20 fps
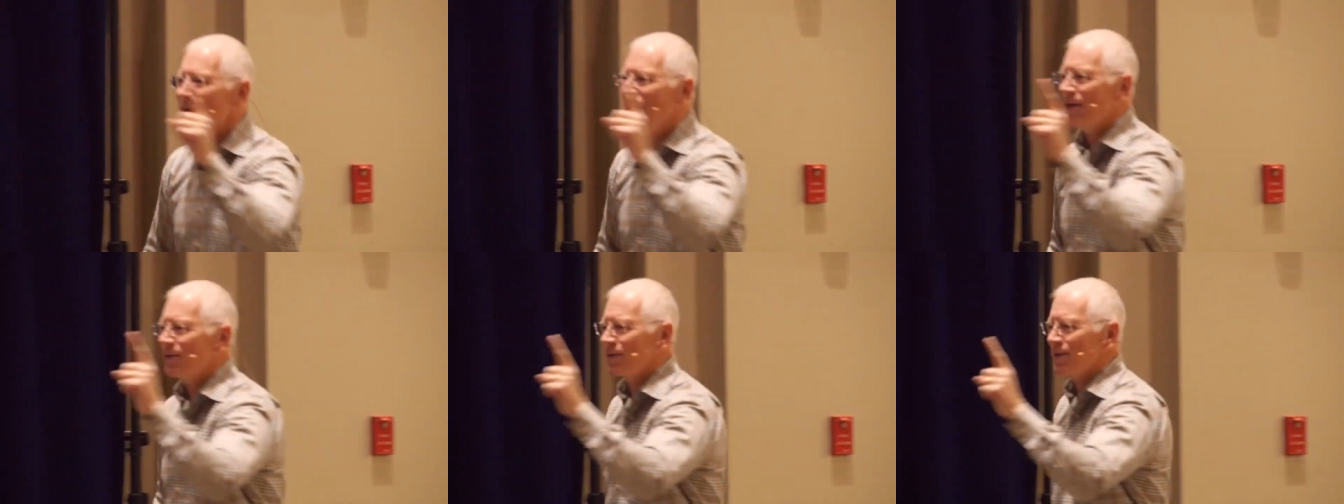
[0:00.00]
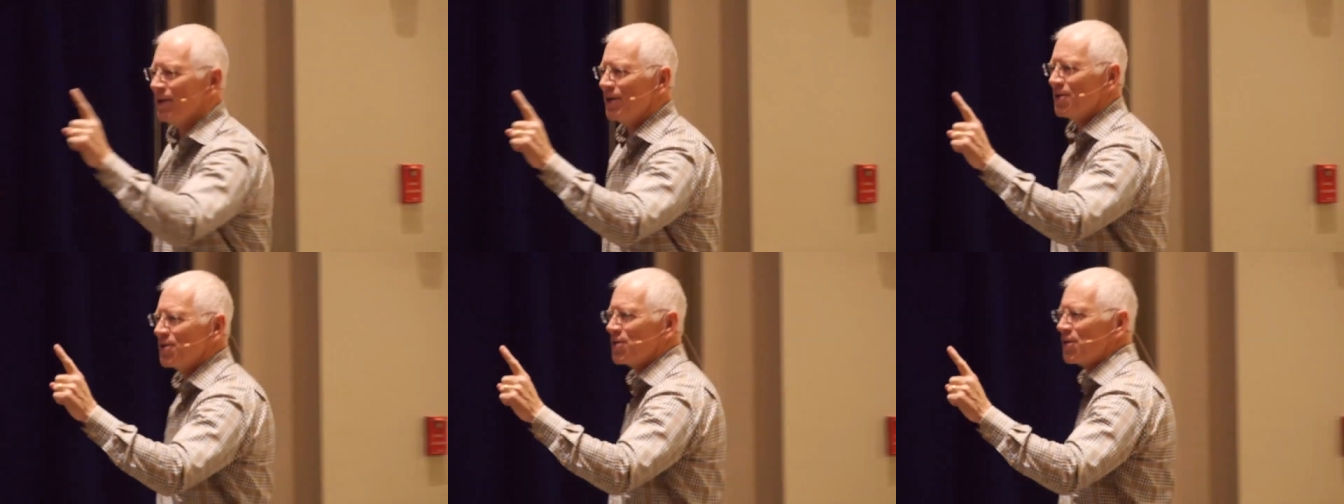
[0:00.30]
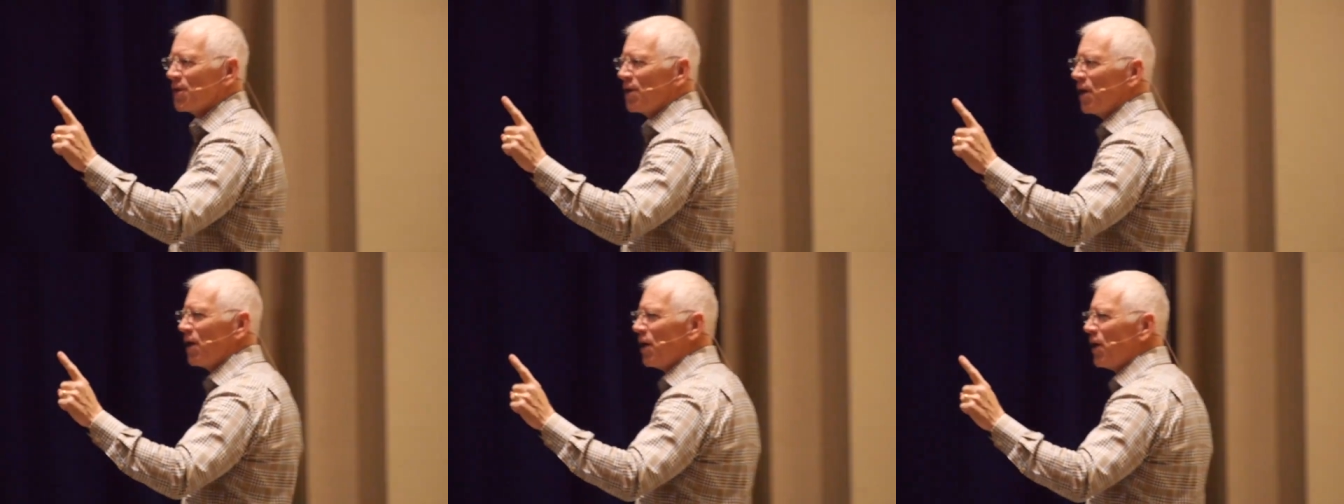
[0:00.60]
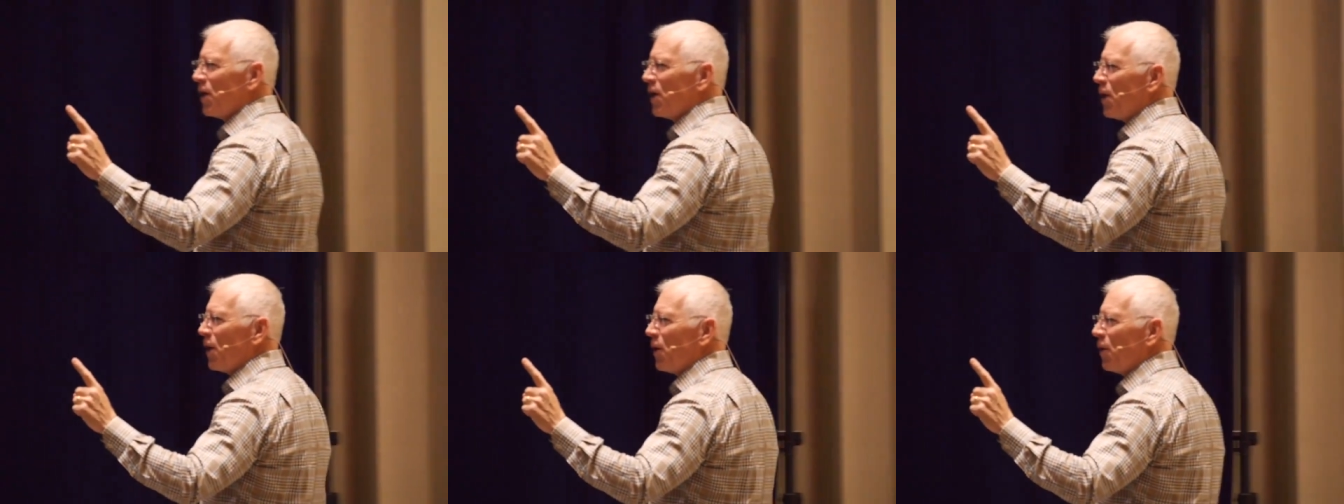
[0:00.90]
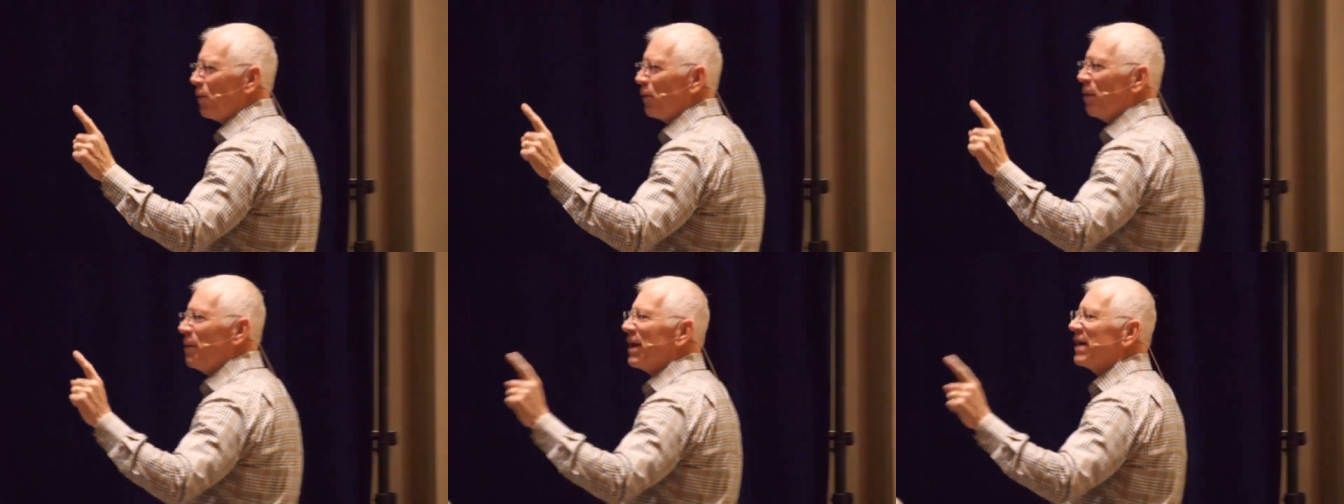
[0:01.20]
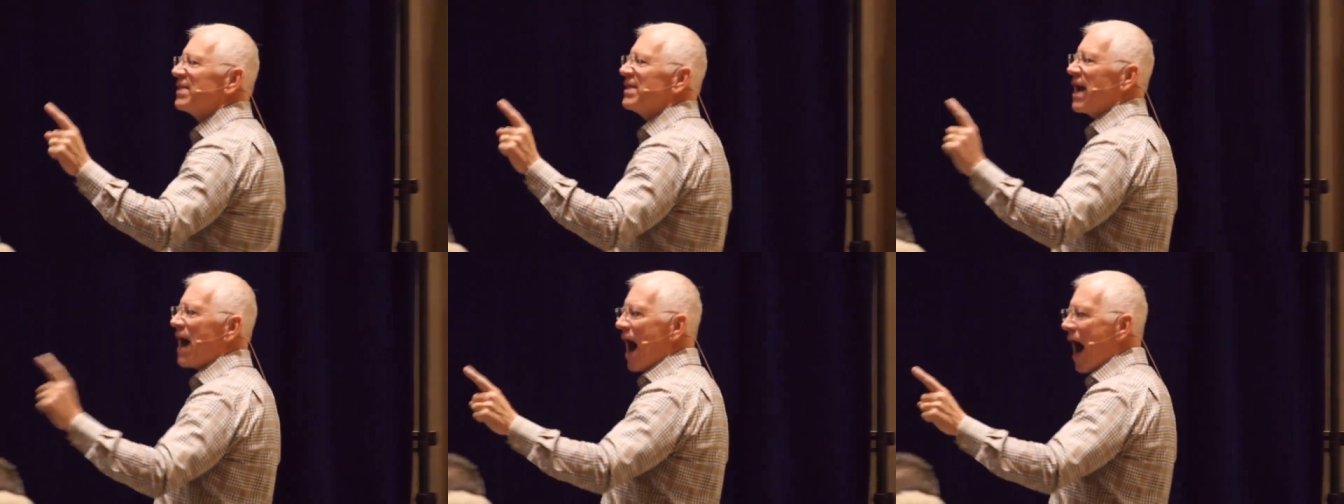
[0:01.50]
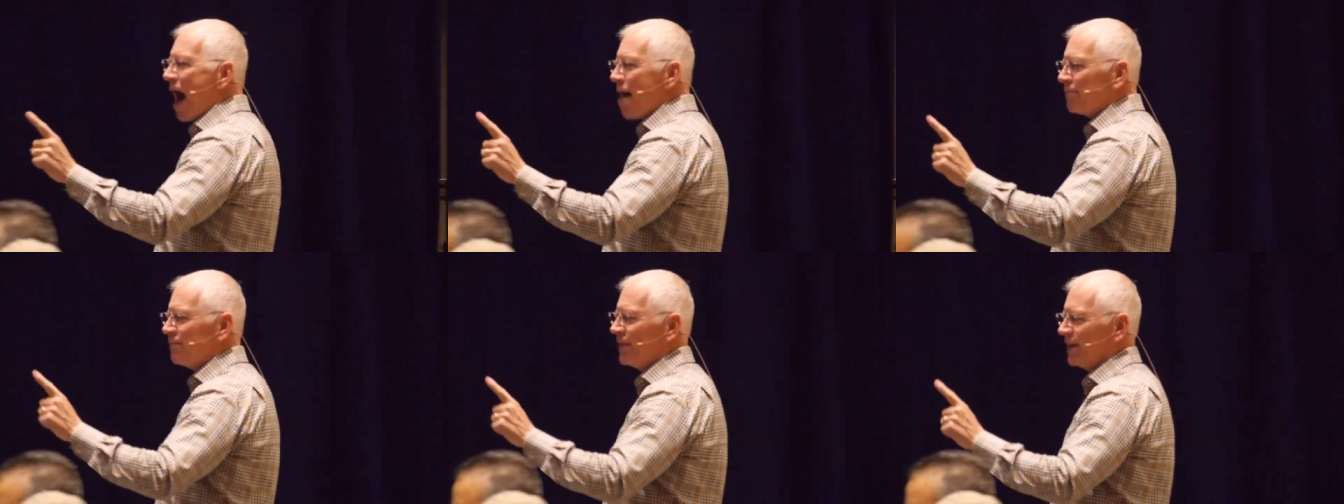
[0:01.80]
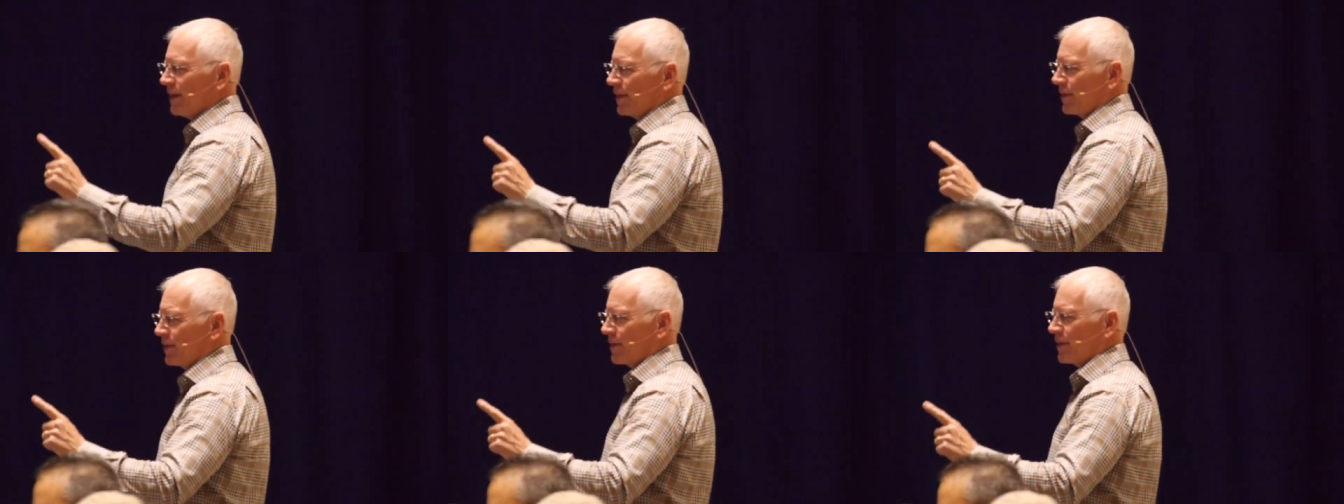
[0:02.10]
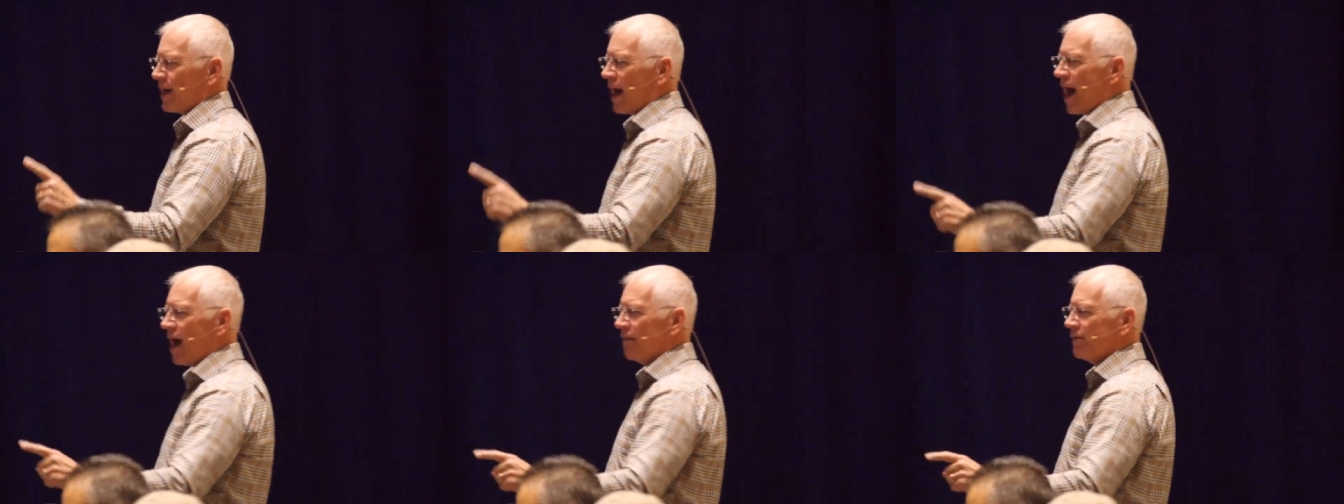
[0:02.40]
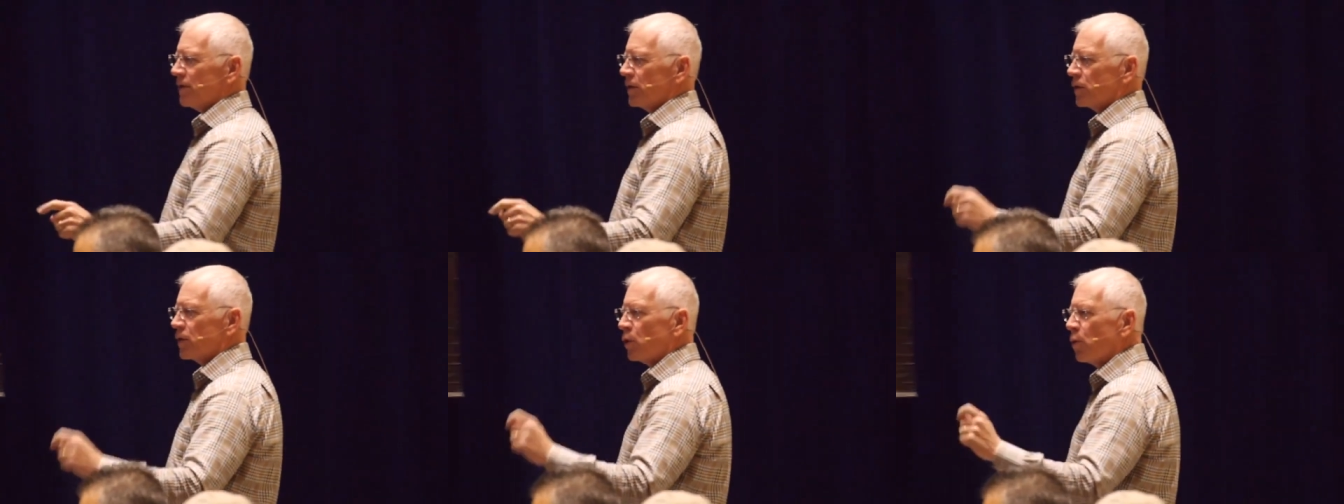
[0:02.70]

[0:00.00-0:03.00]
message will make the obvious obvious.